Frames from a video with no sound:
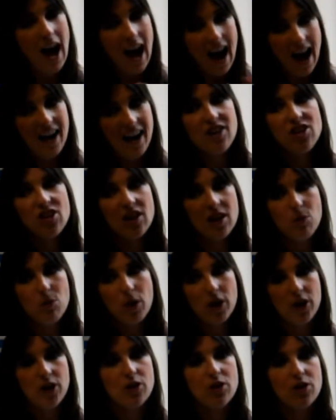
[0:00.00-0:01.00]
actually
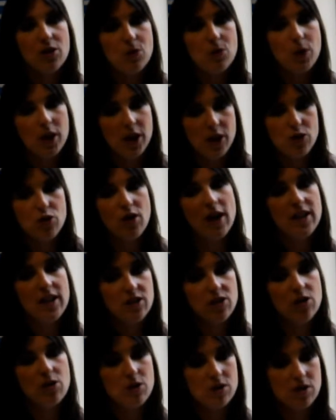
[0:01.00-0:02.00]
what you're trying
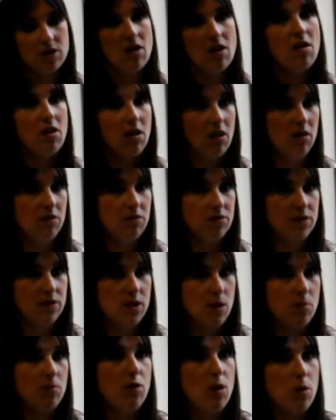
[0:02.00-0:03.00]
to do is solve
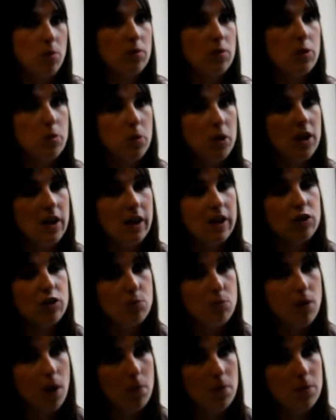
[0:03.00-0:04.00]
some form of
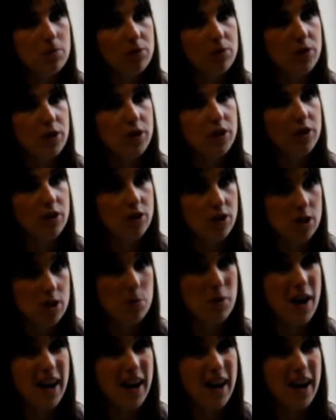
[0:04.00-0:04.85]
communication problem for your customer,